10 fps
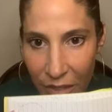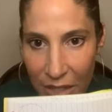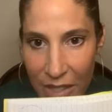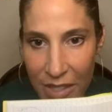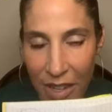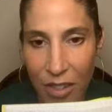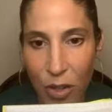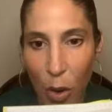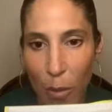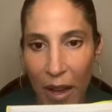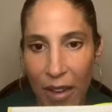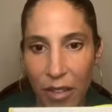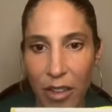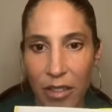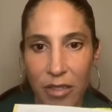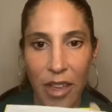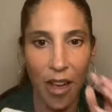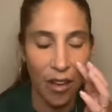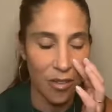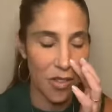Sit and don't battle it. Yeah.
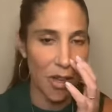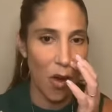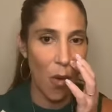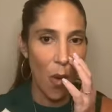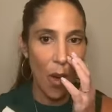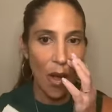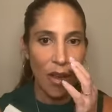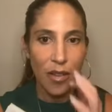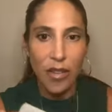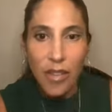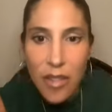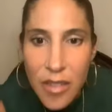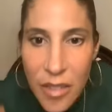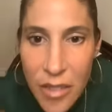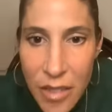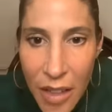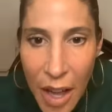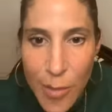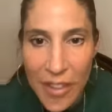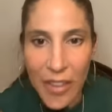So,
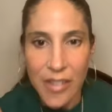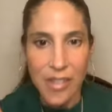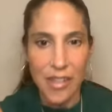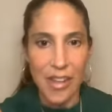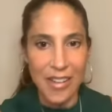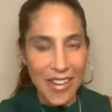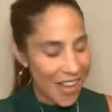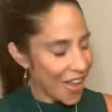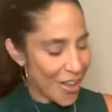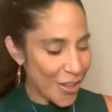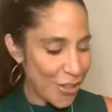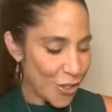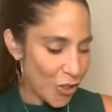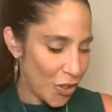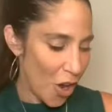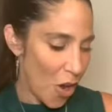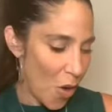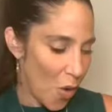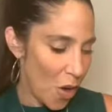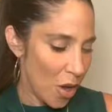hi mainline tonight.
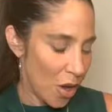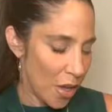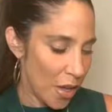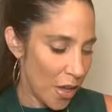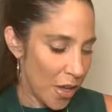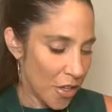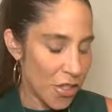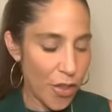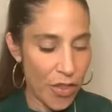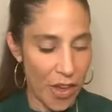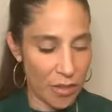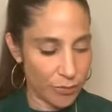So, here's the thing.